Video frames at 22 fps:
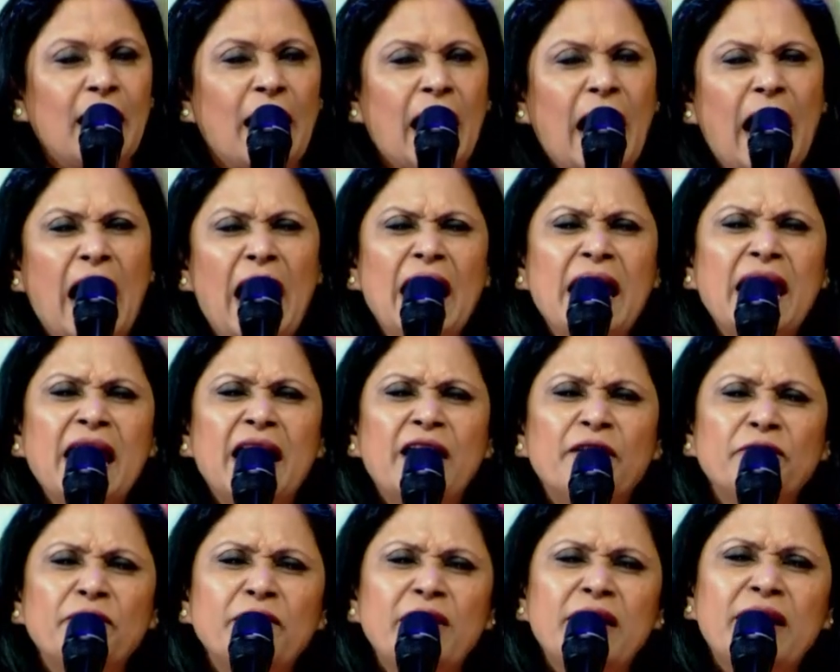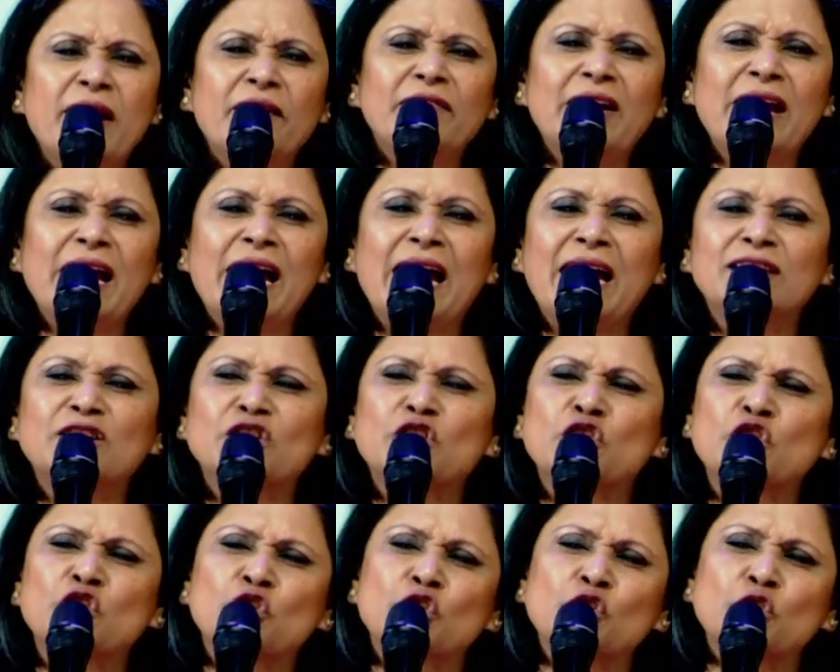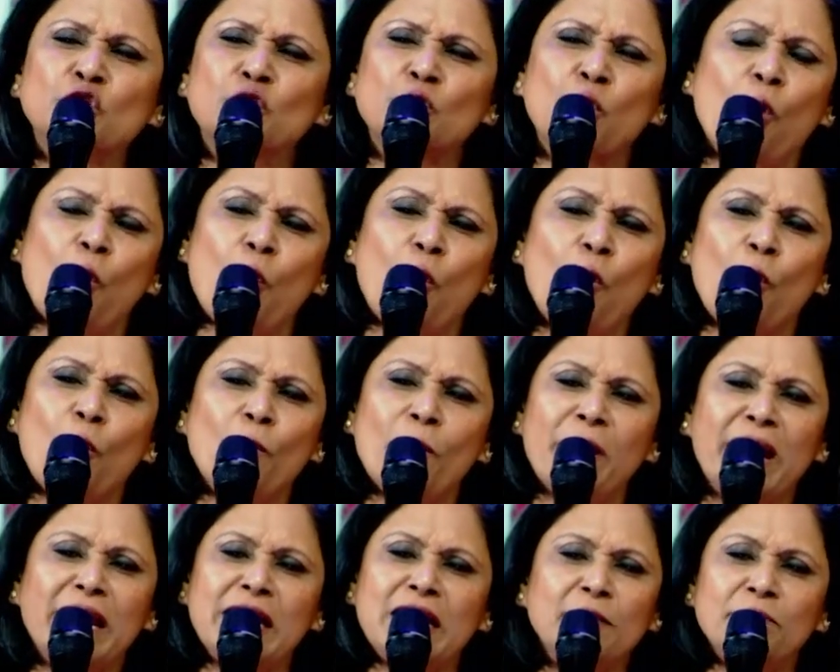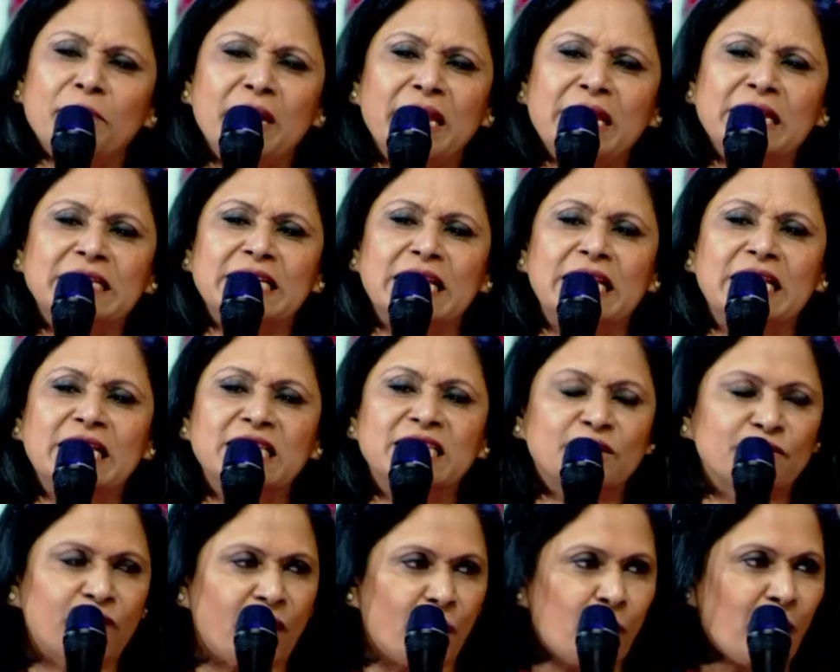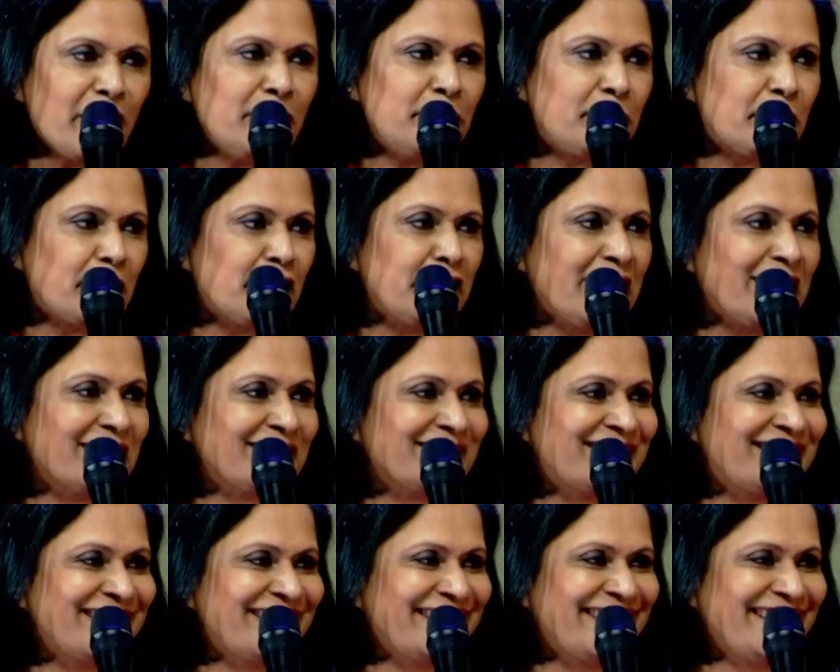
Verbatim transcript: I have never had so many meetings for one product.